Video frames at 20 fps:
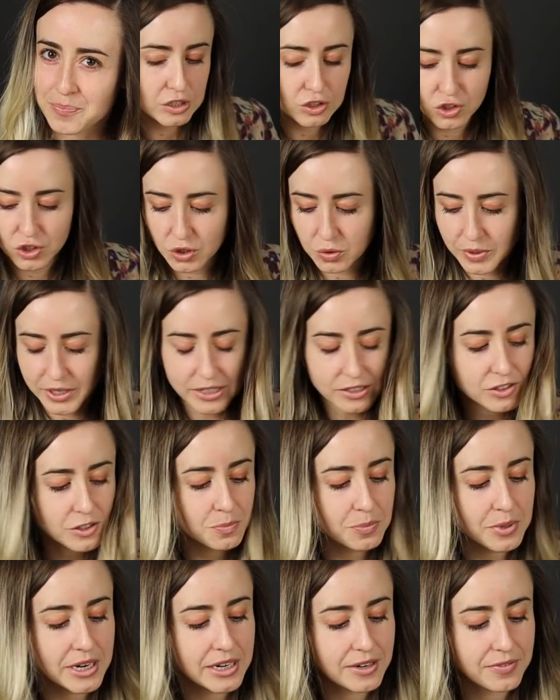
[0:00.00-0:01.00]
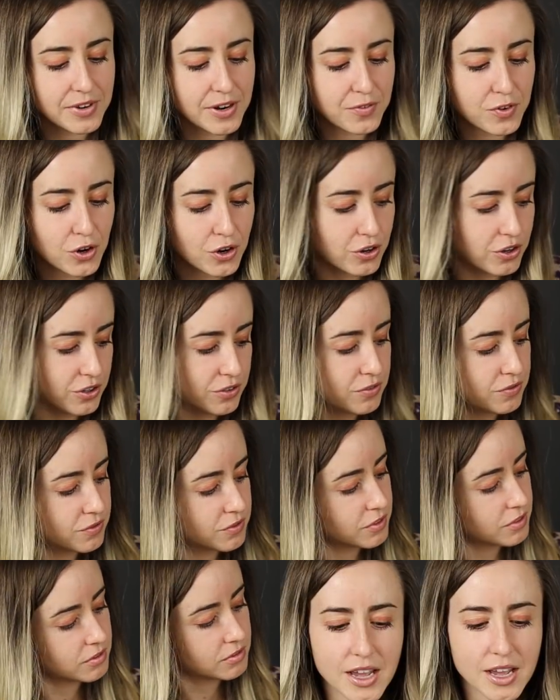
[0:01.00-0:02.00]
So here's a brand I've never heard of,
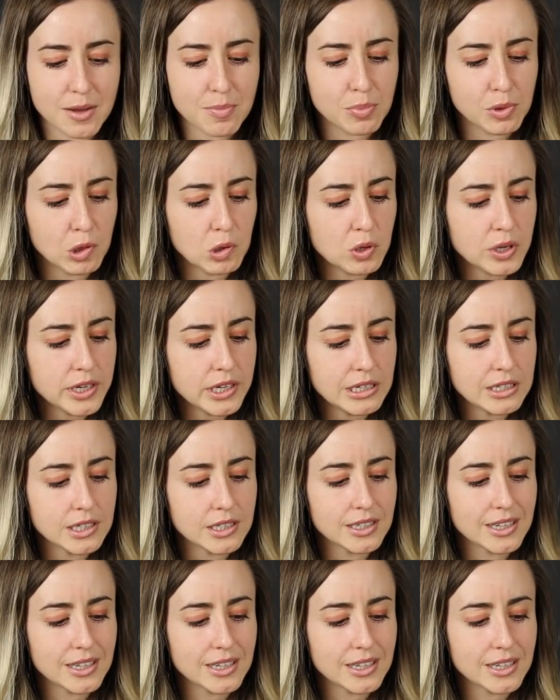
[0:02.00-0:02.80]
Aabeloy?